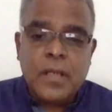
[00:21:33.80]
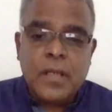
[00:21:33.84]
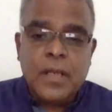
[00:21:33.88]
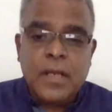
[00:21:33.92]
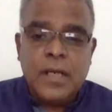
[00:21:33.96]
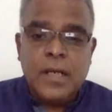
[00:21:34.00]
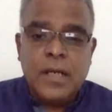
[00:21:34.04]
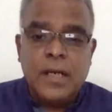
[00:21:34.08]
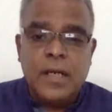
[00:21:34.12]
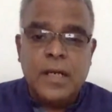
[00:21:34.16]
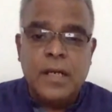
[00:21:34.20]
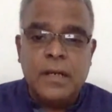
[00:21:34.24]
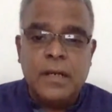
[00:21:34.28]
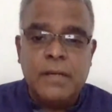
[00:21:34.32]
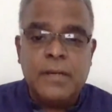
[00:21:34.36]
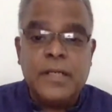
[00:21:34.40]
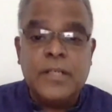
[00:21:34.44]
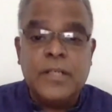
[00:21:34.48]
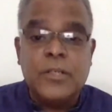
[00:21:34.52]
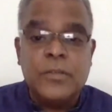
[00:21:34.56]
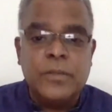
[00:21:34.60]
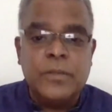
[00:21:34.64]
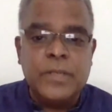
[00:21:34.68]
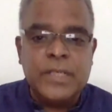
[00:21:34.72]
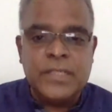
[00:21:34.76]
a
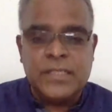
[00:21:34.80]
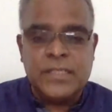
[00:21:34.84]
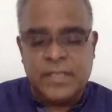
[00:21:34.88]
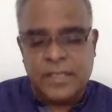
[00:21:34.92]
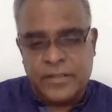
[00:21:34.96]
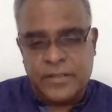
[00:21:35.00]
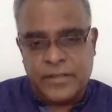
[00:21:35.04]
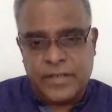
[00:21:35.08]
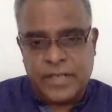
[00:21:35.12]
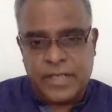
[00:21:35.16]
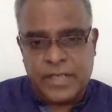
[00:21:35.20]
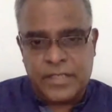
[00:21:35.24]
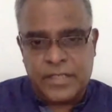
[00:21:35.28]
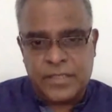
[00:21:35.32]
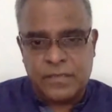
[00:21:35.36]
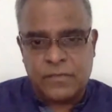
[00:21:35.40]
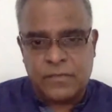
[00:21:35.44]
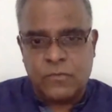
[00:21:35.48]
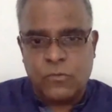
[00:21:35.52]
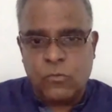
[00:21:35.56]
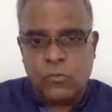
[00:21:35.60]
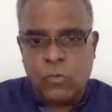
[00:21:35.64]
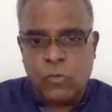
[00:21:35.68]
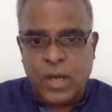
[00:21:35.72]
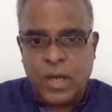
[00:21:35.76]
tourist attraction.
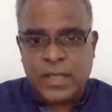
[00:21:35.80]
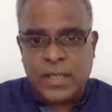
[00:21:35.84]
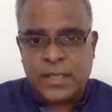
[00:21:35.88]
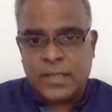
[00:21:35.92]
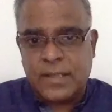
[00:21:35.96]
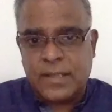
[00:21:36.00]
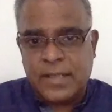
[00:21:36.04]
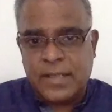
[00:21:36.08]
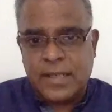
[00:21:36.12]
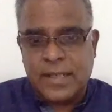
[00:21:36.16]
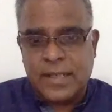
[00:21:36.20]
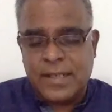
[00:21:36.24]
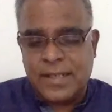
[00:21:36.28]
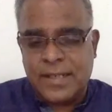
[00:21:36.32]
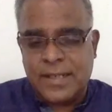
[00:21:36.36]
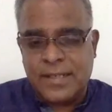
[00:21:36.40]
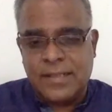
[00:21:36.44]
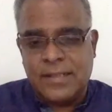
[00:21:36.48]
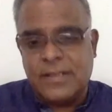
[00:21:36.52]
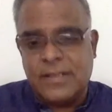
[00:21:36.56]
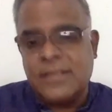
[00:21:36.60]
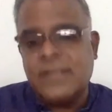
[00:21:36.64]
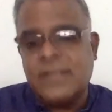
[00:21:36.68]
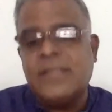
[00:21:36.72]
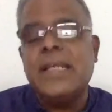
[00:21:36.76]
What
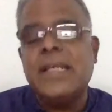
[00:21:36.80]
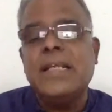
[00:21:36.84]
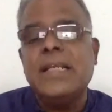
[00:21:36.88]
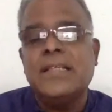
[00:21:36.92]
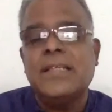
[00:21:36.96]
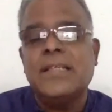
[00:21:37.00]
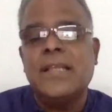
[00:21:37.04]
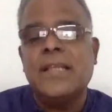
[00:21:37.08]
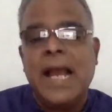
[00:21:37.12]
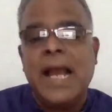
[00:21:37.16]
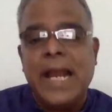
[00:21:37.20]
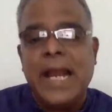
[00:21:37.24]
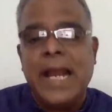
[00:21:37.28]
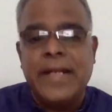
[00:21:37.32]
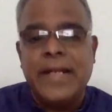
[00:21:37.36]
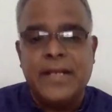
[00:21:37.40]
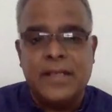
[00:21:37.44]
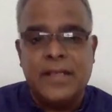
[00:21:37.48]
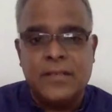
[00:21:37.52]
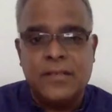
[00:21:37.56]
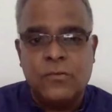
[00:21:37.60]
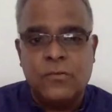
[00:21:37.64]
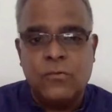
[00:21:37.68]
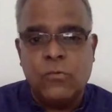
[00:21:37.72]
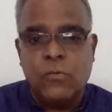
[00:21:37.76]
things are
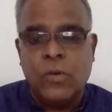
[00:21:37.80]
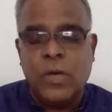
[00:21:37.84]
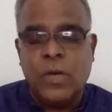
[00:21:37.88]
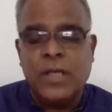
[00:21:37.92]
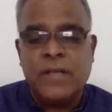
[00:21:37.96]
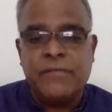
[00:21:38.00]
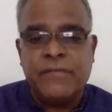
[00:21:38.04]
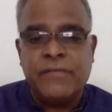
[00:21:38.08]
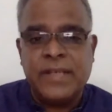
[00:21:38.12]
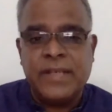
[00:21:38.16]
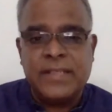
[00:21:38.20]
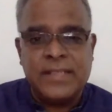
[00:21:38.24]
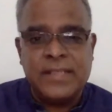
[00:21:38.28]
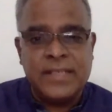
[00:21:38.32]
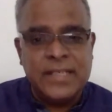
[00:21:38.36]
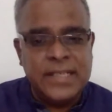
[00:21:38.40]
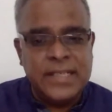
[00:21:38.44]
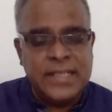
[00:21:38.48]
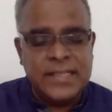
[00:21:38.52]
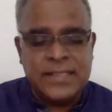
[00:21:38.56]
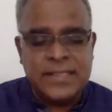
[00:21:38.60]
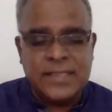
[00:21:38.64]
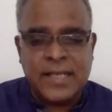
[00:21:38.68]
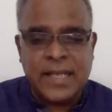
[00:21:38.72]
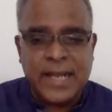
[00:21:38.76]
added, what
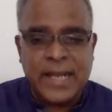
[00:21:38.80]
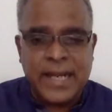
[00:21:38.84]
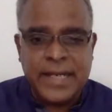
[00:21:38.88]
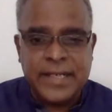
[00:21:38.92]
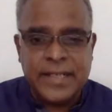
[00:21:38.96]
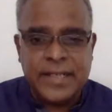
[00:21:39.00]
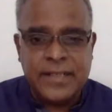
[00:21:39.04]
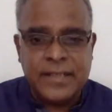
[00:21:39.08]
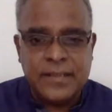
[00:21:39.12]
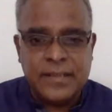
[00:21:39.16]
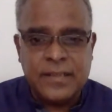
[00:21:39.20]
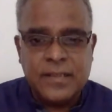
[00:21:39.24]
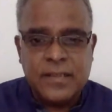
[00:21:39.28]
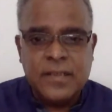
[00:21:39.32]
facilities are added.